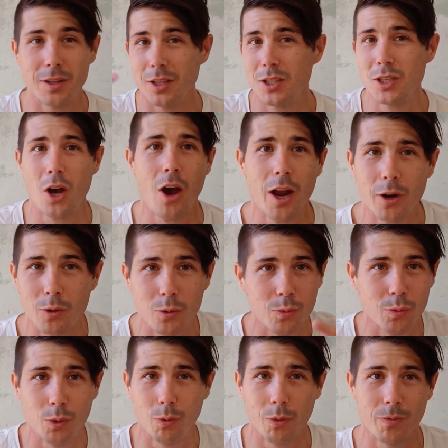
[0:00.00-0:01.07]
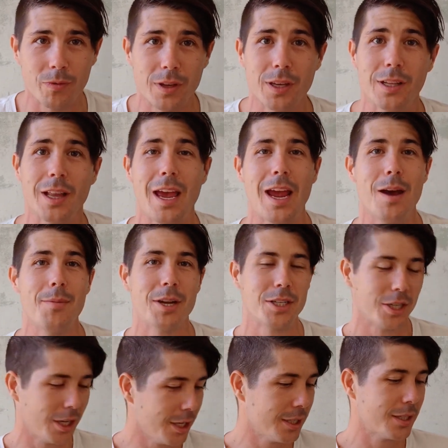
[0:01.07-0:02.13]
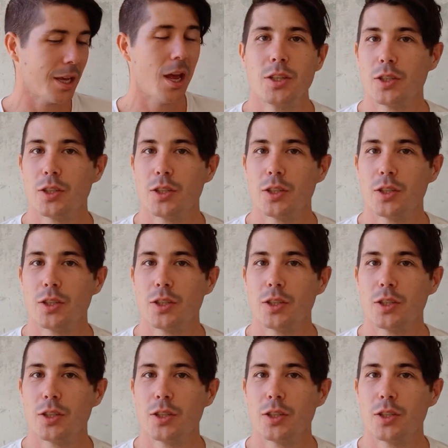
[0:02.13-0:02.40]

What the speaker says: The title will reveal how much it is.